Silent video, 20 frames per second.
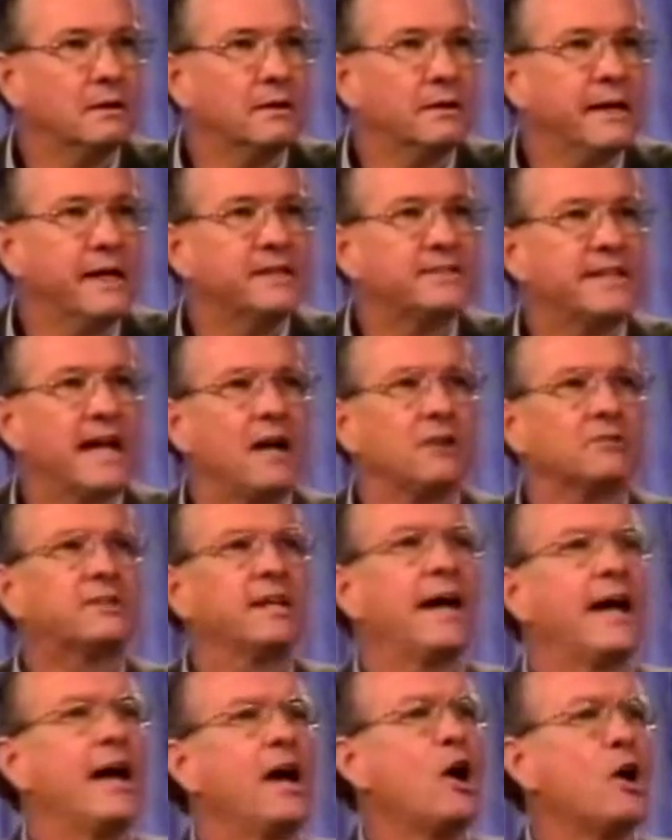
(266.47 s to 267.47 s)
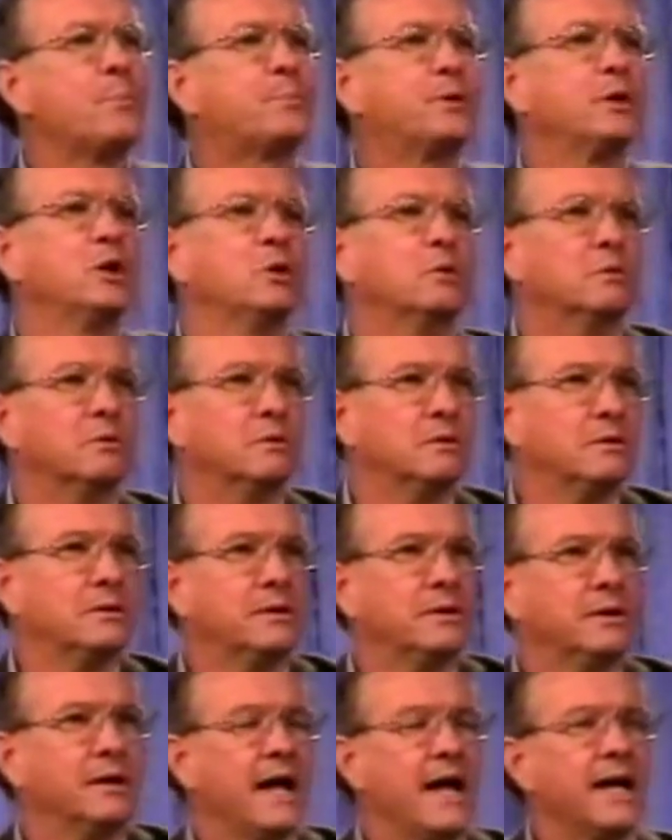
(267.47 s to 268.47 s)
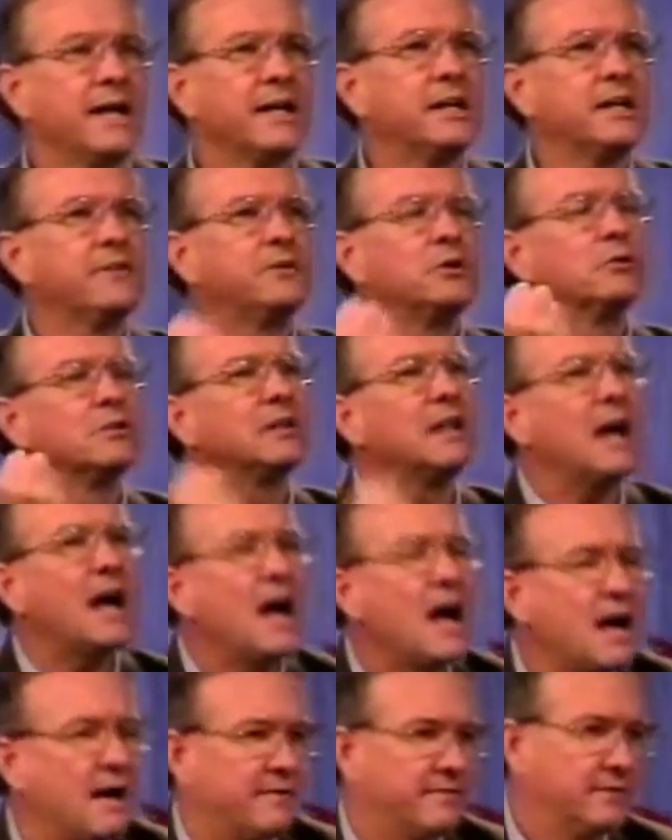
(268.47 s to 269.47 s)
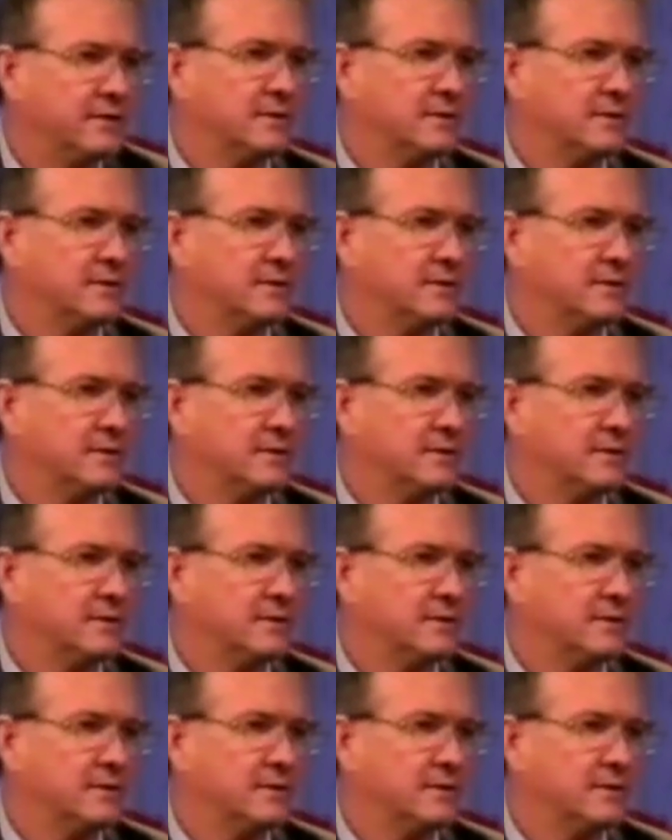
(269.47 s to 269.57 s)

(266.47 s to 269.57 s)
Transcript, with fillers: He's out to help you and give you love.